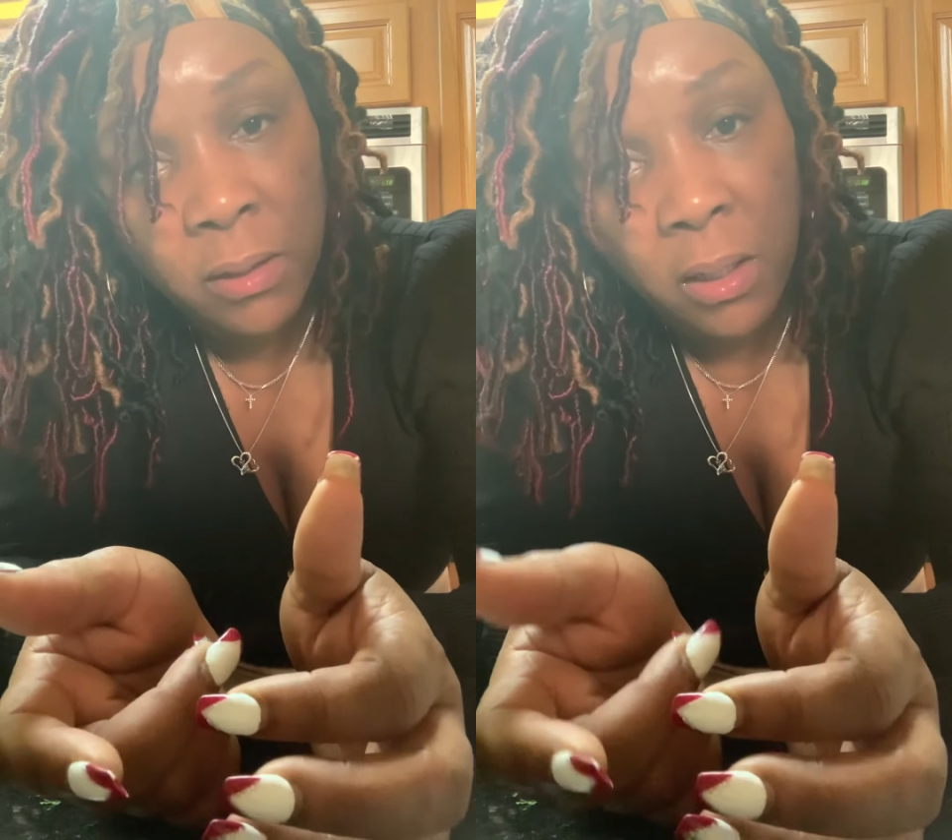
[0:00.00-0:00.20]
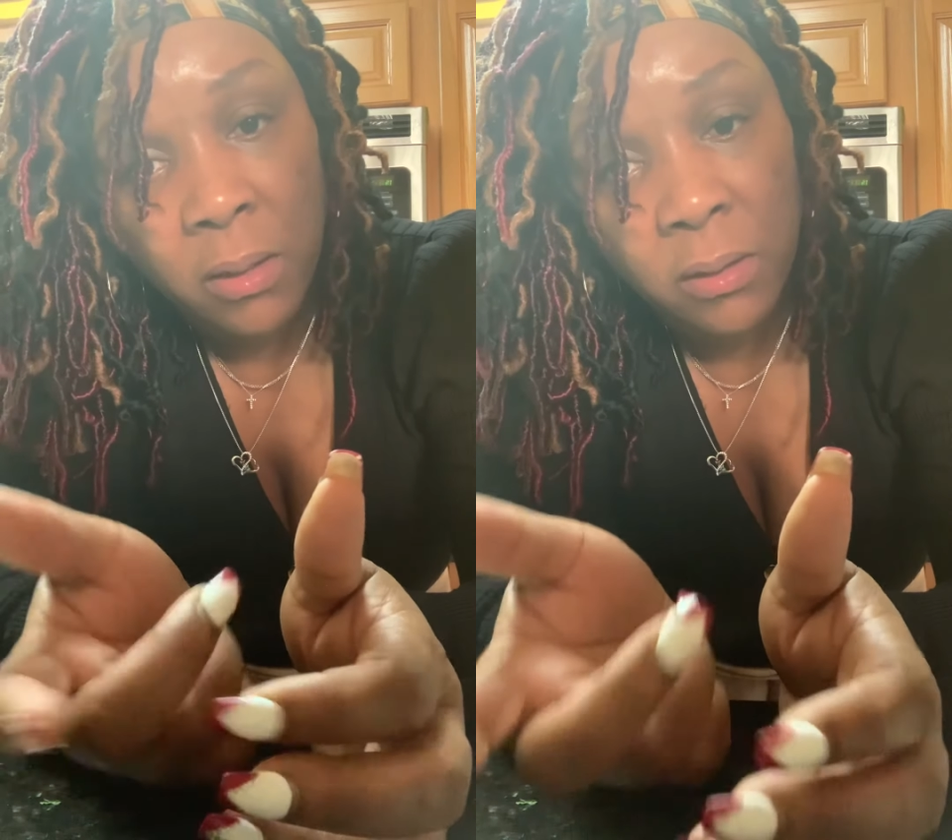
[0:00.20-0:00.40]

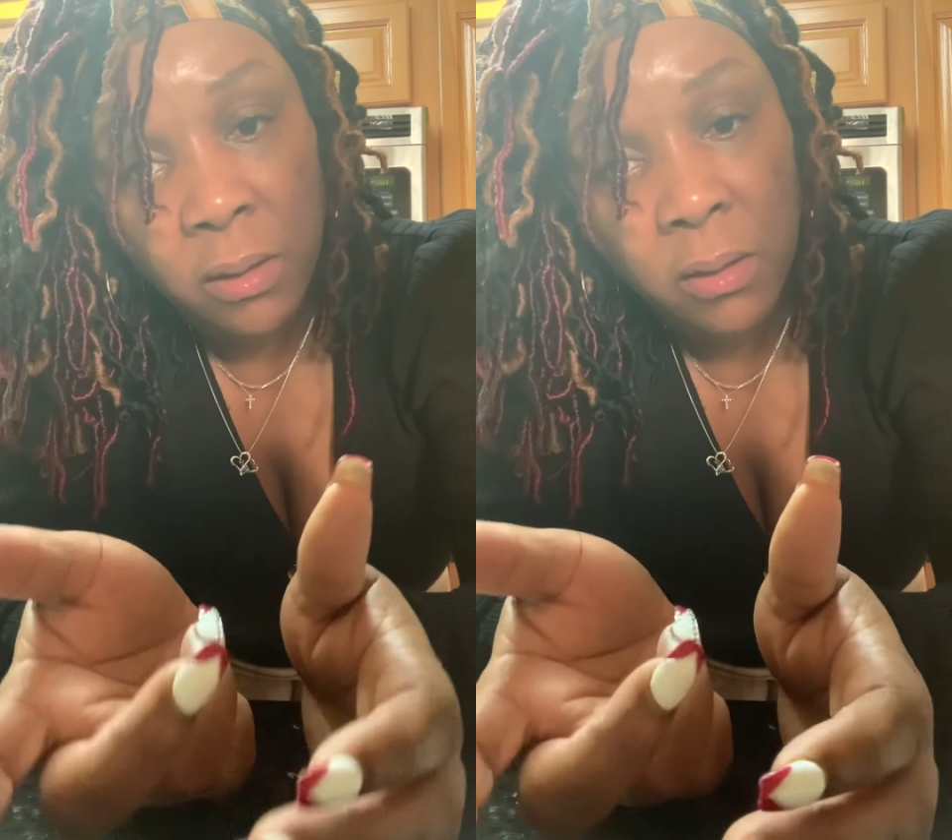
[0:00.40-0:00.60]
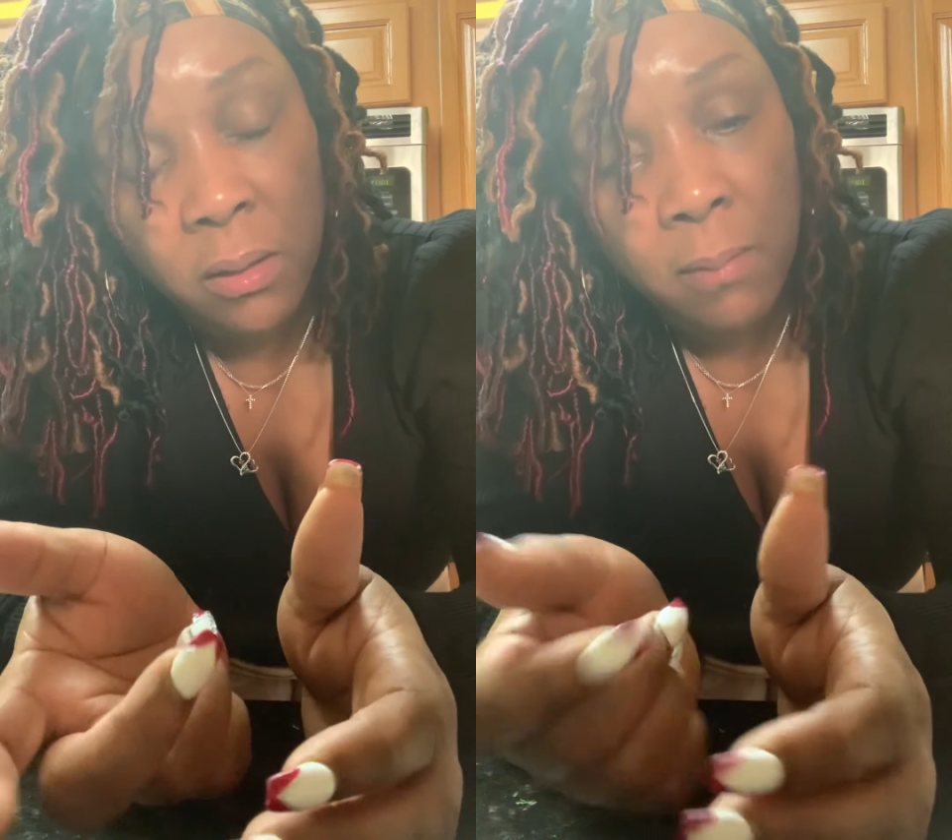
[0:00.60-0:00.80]
cakes
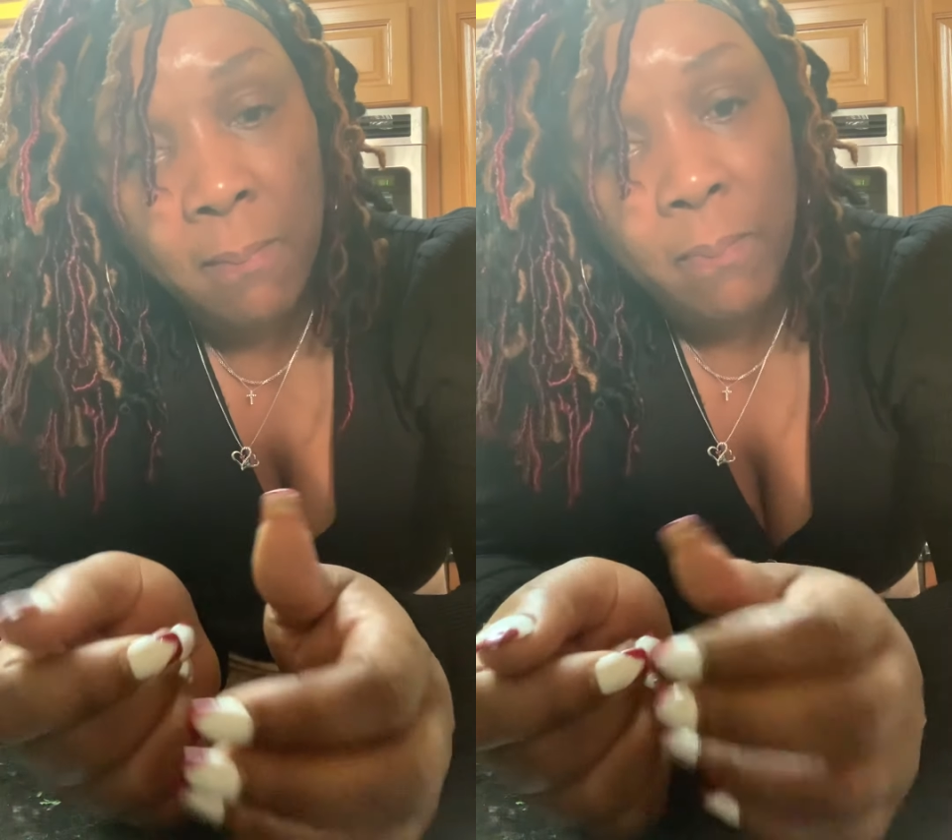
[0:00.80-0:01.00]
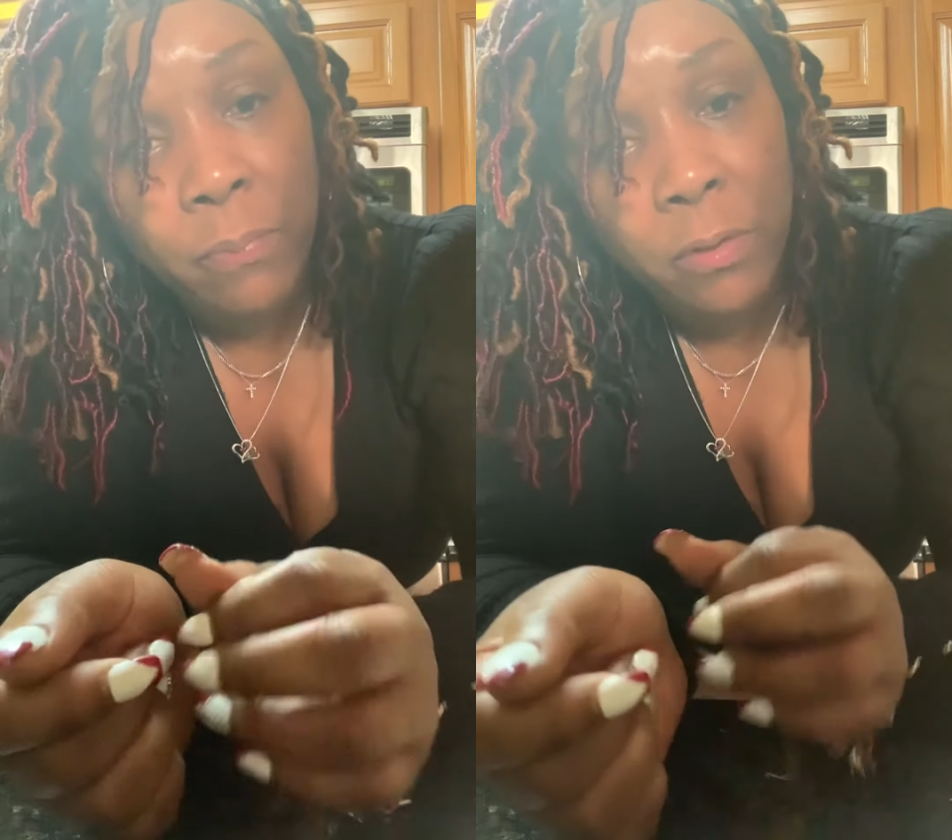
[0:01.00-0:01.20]
and,
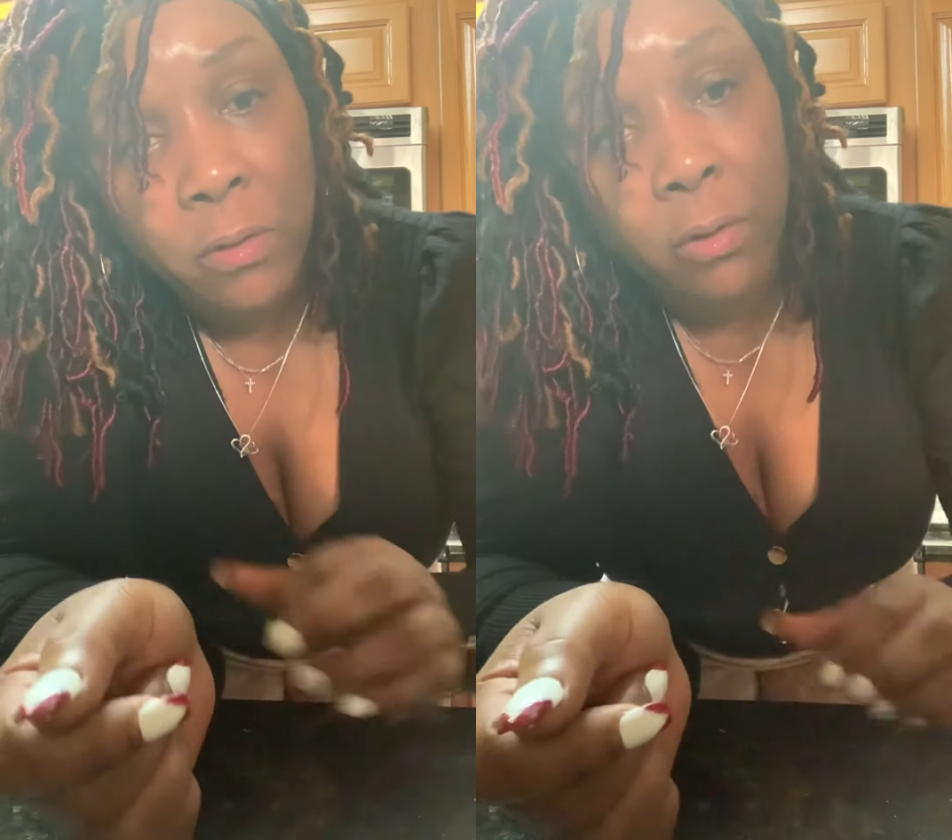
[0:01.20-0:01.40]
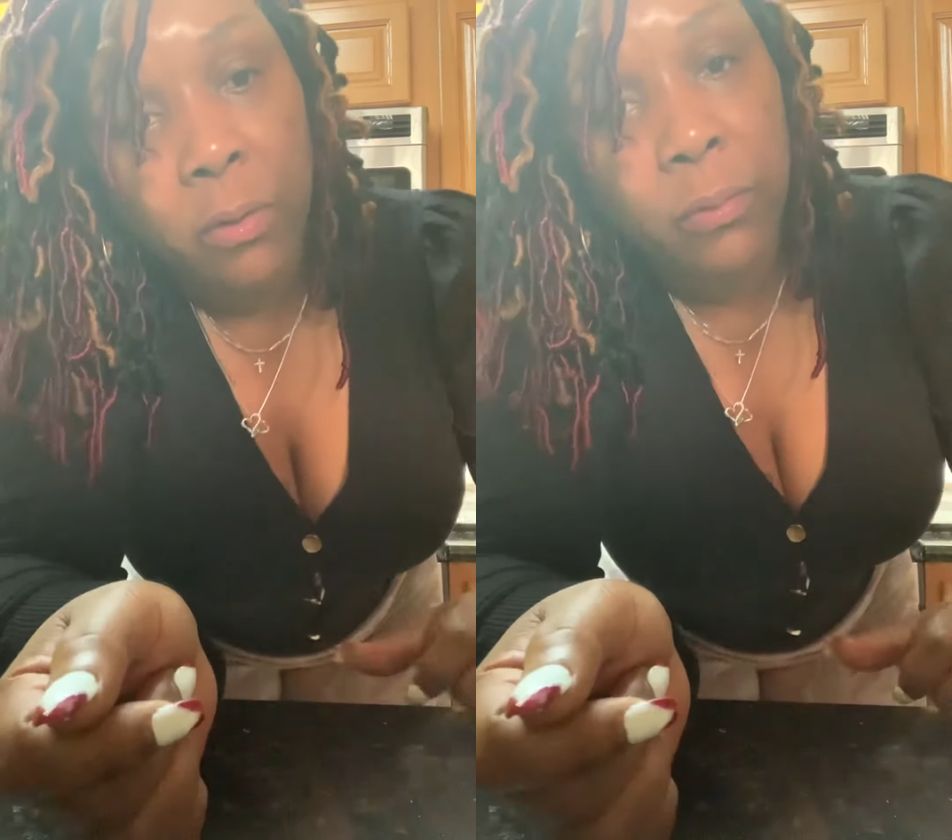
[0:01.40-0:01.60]

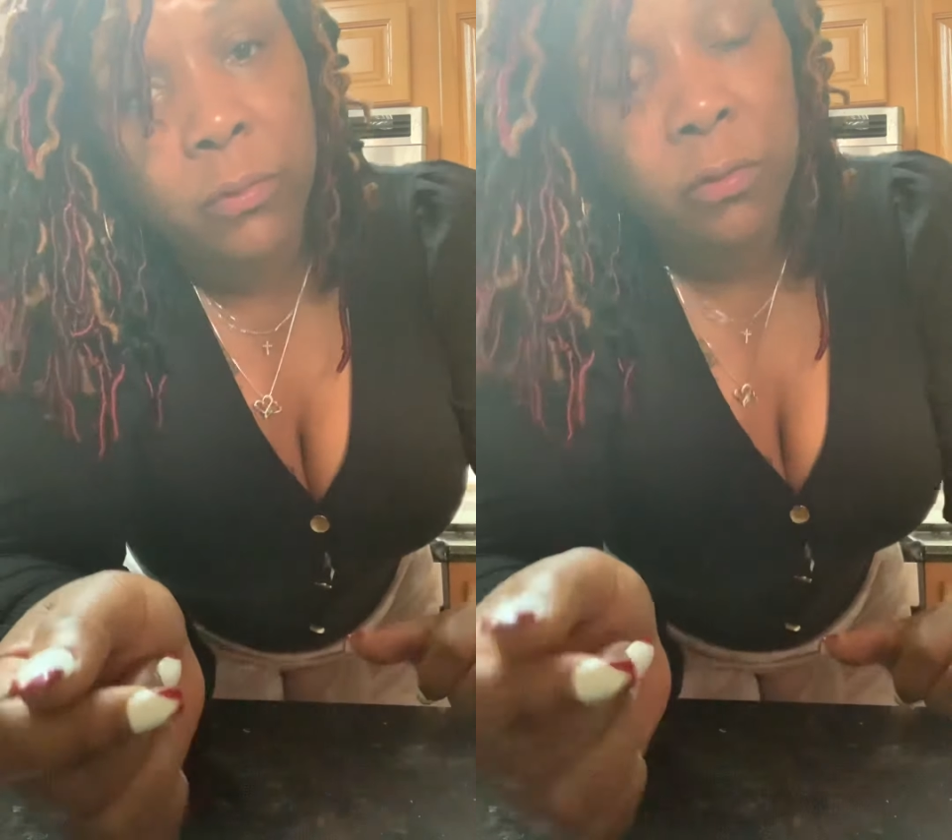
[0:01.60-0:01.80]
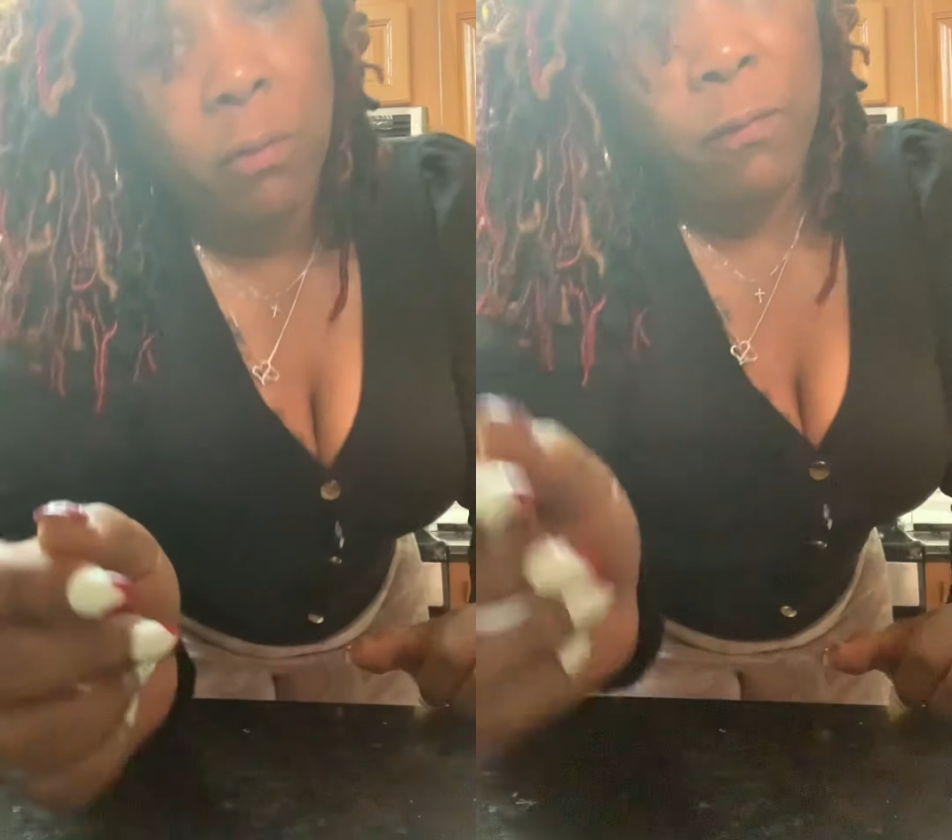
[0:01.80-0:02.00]
you know,
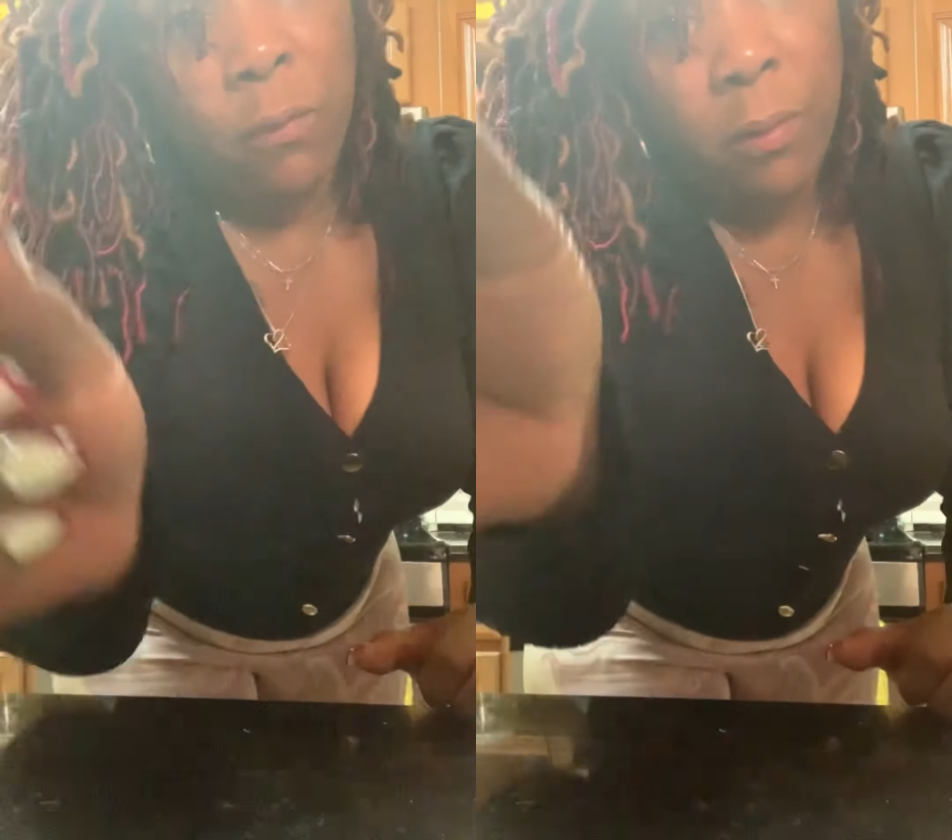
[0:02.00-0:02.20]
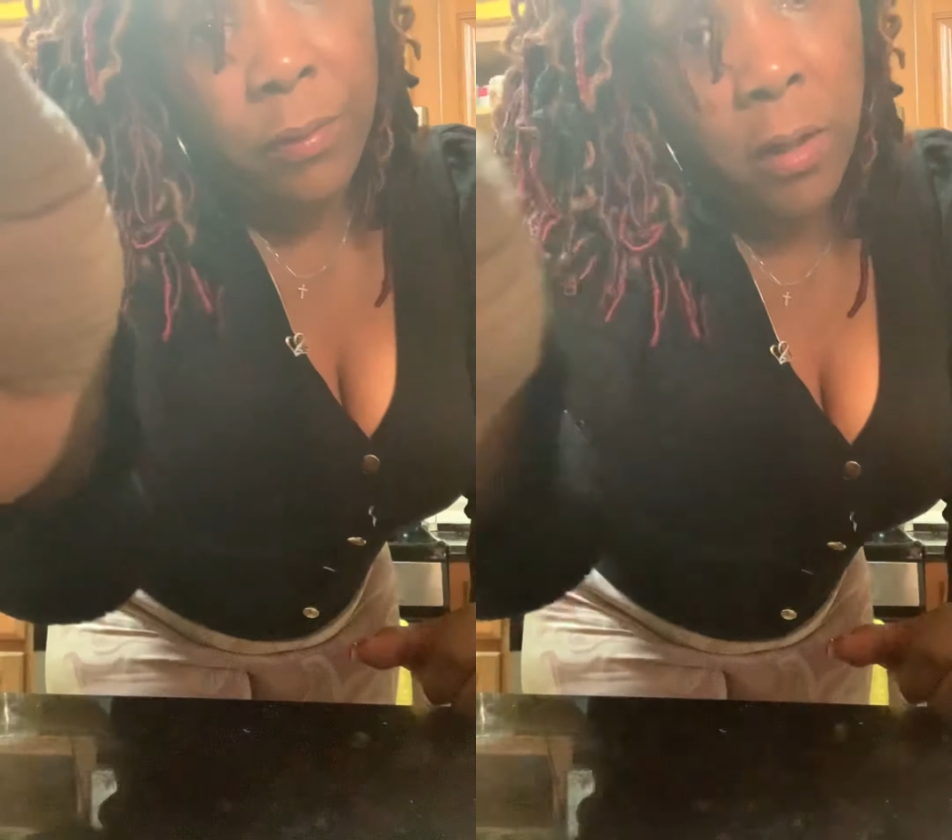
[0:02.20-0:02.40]
so forth.